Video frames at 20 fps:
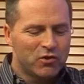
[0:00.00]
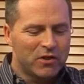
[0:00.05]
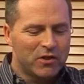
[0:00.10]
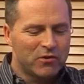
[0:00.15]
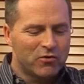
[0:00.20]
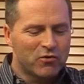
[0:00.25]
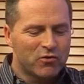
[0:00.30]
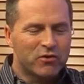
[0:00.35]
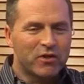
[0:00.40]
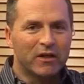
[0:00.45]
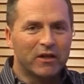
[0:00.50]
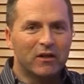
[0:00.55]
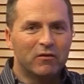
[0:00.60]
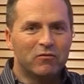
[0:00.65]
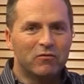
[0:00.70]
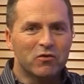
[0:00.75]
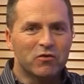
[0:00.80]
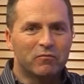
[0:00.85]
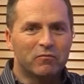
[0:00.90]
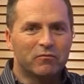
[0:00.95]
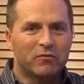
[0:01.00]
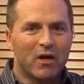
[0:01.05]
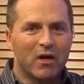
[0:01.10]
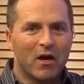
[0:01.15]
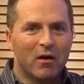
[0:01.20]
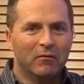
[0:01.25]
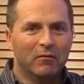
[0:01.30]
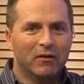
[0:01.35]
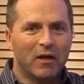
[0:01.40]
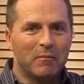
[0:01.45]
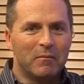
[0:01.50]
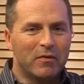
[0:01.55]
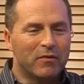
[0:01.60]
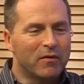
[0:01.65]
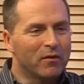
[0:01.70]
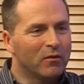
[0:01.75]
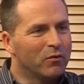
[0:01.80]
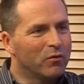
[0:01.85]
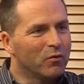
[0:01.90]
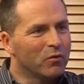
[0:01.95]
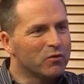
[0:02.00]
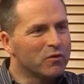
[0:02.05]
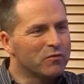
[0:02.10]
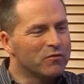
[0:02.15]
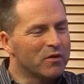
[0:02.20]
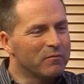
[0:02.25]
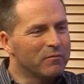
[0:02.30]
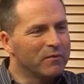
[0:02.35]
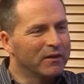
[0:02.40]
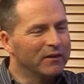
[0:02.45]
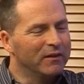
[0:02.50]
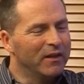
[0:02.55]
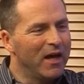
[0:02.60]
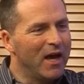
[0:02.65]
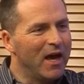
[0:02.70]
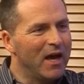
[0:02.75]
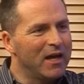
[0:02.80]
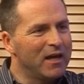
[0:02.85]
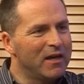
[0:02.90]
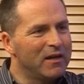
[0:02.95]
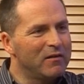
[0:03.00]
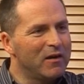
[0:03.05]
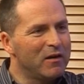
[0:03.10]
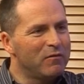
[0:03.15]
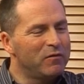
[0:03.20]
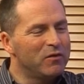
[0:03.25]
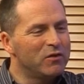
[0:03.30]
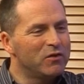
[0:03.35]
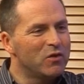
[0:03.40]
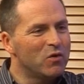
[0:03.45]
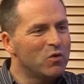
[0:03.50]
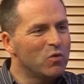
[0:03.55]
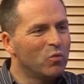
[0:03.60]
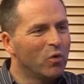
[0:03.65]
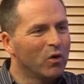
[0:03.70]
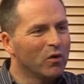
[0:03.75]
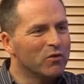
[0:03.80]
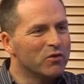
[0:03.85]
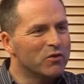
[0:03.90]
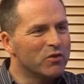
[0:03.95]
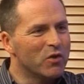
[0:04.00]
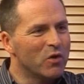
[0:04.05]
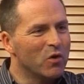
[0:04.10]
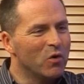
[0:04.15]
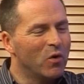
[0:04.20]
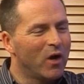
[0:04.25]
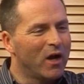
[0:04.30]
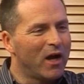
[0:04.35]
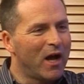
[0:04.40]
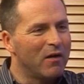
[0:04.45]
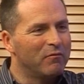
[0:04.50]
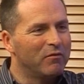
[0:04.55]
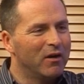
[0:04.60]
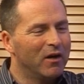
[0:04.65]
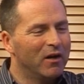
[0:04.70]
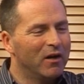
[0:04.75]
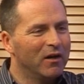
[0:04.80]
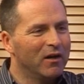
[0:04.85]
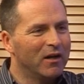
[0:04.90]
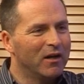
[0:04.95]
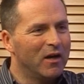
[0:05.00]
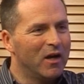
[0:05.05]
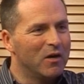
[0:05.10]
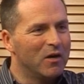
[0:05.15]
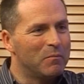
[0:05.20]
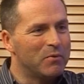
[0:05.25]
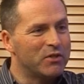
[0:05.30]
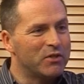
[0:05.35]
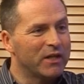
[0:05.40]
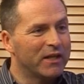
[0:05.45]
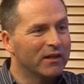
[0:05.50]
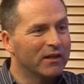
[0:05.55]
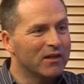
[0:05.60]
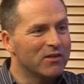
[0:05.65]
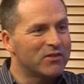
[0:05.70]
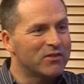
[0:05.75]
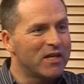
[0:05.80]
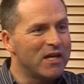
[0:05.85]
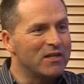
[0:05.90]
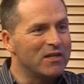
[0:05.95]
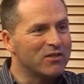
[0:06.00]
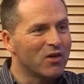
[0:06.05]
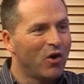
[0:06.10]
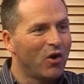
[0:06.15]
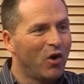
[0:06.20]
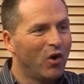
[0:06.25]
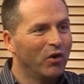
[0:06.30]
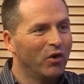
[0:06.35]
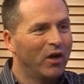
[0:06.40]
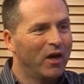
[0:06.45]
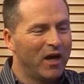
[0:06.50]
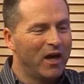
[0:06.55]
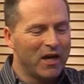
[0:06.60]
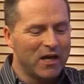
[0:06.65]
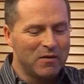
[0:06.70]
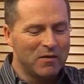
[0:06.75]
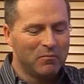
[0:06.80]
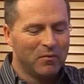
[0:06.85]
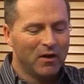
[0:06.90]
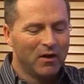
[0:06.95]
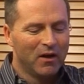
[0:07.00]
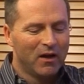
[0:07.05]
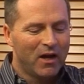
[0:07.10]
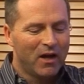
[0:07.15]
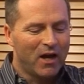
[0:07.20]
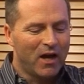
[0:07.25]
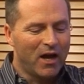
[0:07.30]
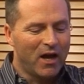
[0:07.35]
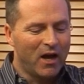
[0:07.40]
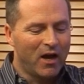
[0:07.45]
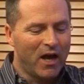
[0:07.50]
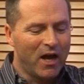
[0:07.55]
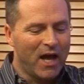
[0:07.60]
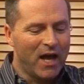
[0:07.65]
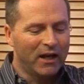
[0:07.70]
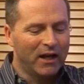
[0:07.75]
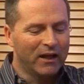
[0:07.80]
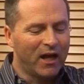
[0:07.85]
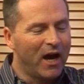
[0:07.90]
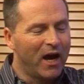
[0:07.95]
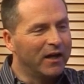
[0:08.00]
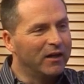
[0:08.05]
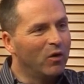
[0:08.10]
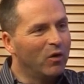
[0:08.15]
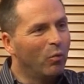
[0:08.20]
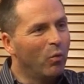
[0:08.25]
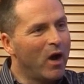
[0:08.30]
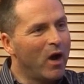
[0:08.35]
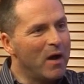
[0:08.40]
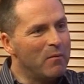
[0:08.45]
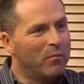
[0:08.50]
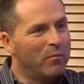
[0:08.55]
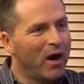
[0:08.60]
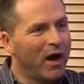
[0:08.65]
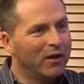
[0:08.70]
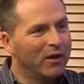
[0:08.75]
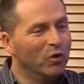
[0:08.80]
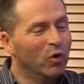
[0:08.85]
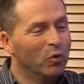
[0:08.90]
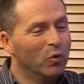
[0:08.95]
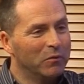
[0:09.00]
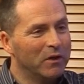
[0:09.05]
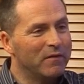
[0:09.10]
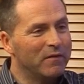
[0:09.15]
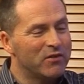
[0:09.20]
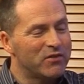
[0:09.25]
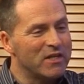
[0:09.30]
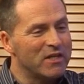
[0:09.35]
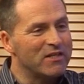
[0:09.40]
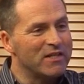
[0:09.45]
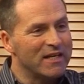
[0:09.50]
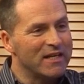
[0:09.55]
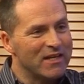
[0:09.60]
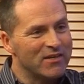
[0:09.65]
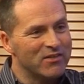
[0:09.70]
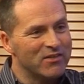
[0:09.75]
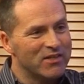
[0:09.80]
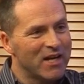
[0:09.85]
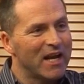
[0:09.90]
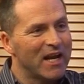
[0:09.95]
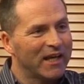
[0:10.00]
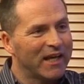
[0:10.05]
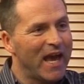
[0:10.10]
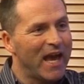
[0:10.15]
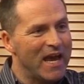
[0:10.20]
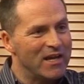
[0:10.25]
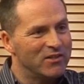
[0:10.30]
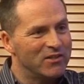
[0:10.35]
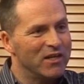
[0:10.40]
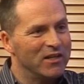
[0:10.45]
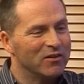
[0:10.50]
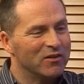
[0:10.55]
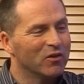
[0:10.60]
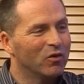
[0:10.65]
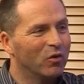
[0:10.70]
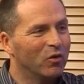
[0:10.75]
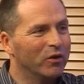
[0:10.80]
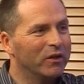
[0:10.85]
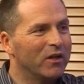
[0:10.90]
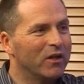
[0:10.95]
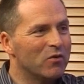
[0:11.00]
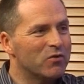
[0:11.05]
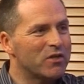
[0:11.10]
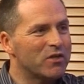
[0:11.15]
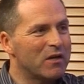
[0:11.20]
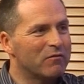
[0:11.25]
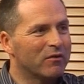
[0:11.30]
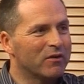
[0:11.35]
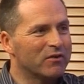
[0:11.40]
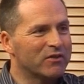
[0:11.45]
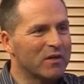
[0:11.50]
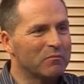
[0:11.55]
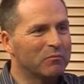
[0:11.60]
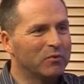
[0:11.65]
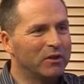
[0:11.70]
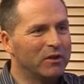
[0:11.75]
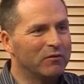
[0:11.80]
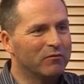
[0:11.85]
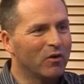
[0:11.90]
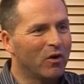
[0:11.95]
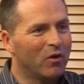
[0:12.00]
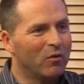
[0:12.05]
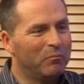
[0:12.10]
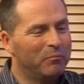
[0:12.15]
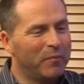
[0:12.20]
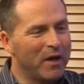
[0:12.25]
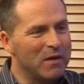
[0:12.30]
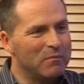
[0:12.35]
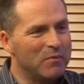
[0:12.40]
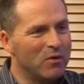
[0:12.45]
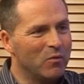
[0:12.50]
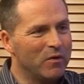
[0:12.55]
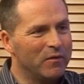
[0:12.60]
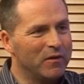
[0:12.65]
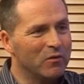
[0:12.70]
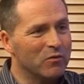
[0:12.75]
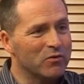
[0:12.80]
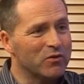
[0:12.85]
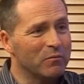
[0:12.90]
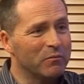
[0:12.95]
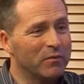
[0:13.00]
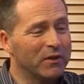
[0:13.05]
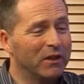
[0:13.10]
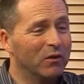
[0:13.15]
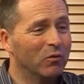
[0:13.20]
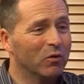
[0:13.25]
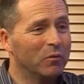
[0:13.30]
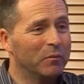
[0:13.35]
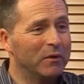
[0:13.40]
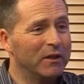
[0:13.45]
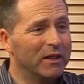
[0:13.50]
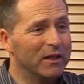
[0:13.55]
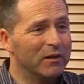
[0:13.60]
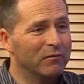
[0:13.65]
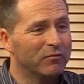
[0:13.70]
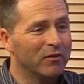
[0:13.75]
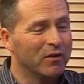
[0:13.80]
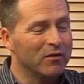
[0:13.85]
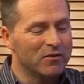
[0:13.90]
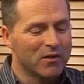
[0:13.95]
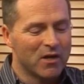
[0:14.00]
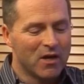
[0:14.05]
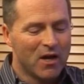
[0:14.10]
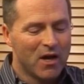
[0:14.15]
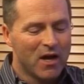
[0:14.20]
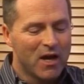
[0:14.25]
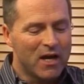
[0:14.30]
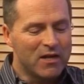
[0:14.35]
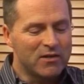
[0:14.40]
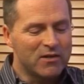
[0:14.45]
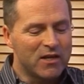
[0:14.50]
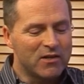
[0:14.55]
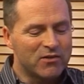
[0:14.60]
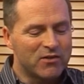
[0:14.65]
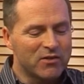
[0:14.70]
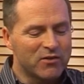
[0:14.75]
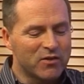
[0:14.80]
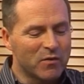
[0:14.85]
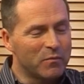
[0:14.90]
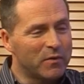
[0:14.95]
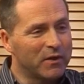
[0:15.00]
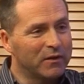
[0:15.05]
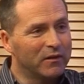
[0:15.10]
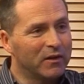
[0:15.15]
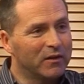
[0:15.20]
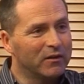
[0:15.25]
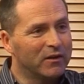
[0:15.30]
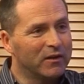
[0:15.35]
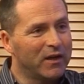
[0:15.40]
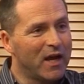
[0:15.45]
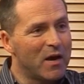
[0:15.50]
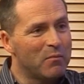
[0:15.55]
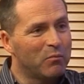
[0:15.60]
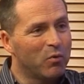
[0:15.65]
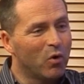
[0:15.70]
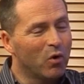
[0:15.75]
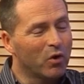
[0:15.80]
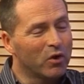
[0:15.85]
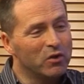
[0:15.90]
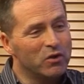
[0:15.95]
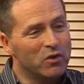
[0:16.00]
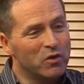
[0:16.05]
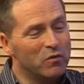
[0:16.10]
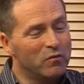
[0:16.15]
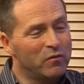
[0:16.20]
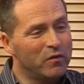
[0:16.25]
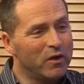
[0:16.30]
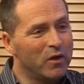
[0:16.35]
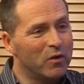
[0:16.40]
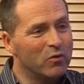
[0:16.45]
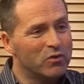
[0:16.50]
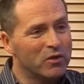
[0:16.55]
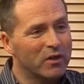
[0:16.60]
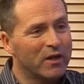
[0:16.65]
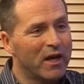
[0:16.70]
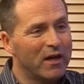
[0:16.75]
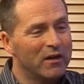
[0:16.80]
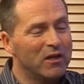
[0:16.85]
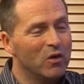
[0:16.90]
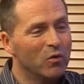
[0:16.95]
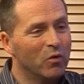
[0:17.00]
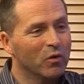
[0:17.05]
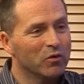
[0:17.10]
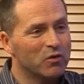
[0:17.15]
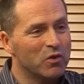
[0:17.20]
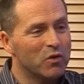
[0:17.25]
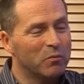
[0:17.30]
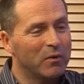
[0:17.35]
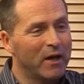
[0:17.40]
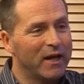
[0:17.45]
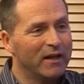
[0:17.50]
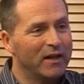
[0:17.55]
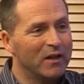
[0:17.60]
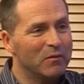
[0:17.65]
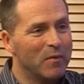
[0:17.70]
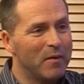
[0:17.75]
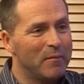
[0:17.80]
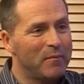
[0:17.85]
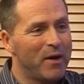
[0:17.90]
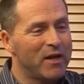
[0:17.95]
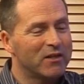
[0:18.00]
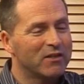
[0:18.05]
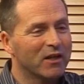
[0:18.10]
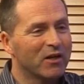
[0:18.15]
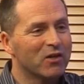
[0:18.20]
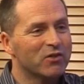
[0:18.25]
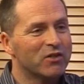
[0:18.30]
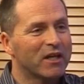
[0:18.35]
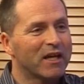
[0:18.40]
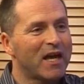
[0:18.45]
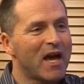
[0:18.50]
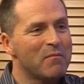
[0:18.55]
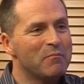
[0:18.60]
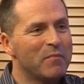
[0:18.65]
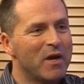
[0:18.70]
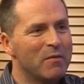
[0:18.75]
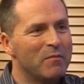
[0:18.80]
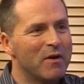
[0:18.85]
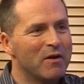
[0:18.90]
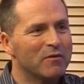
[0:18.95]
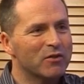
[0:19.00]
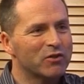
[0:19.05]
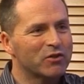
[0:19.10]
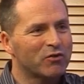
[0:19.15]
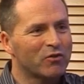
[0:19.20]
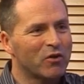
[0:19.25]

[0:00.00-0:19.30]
Just interesting, you just let me thought of something there. If you do want to have a particular seat on a airline whereby normally the seating isn't allocated, or say for example you've got baby with you or something, you want to be near the front, is there something that the airport can do for you to get you onto the plane a little bit better? Because it can be a bit of a